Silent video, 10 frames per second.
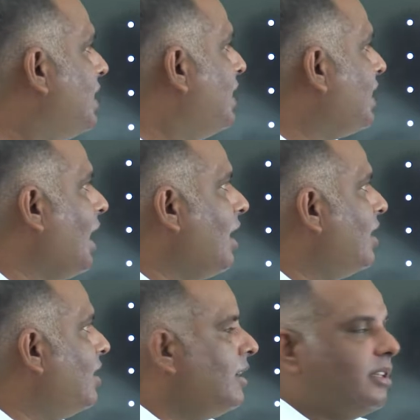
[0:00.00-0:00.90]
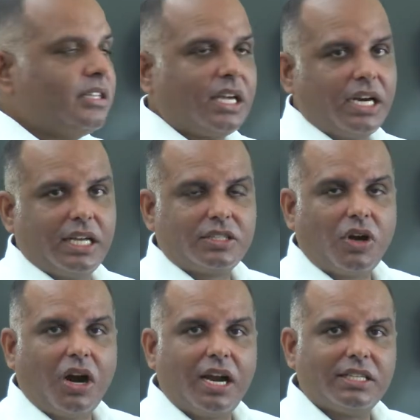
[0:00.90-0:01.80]
silica, then it is
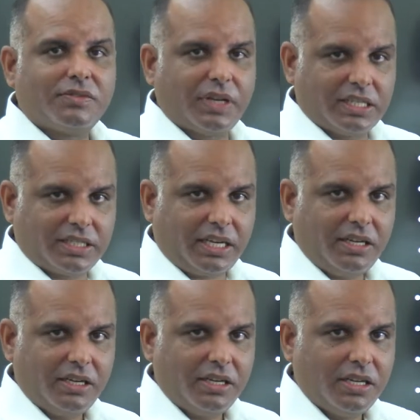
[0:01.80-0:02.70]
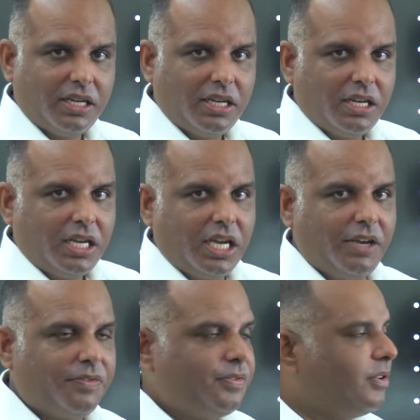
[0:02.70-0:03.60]
called as felsic.
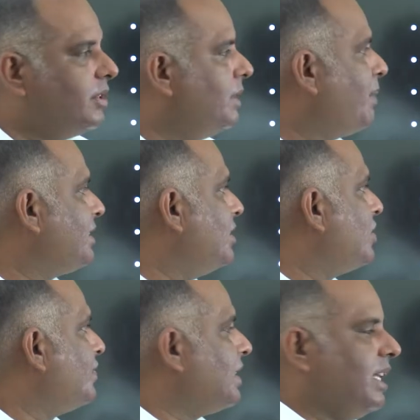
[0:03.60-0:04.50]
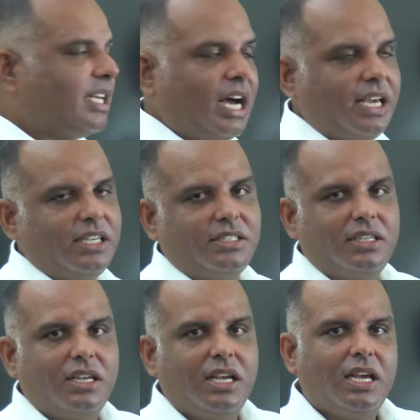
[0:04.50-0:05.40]
If the presence of silica is
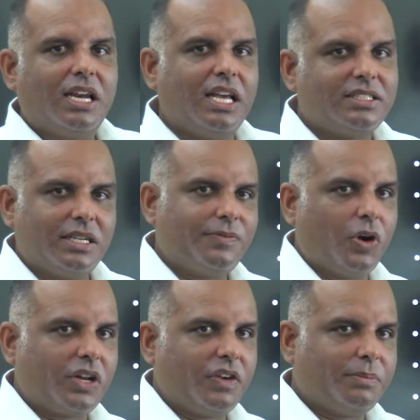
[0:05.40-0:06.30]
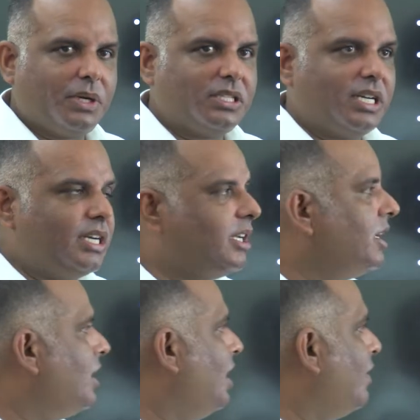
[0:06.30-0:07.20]
less than 45%,
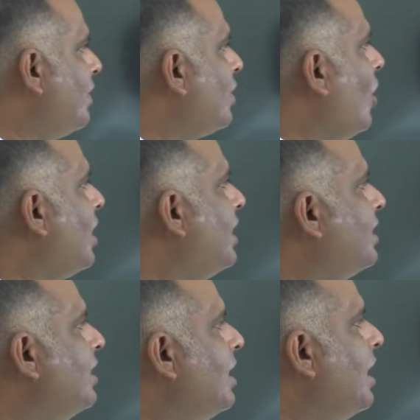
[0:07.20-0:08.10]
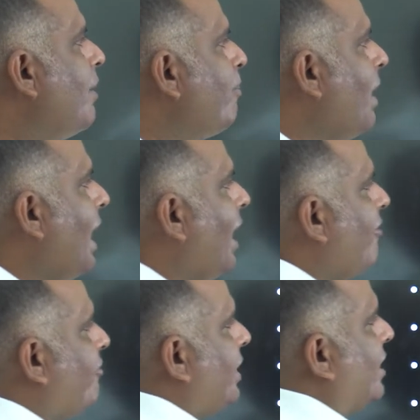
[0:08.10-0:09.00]
we call it
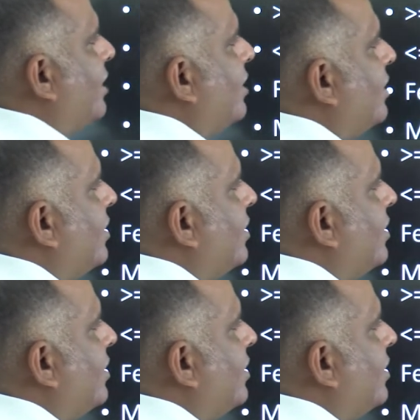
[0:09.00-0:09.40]
mafic.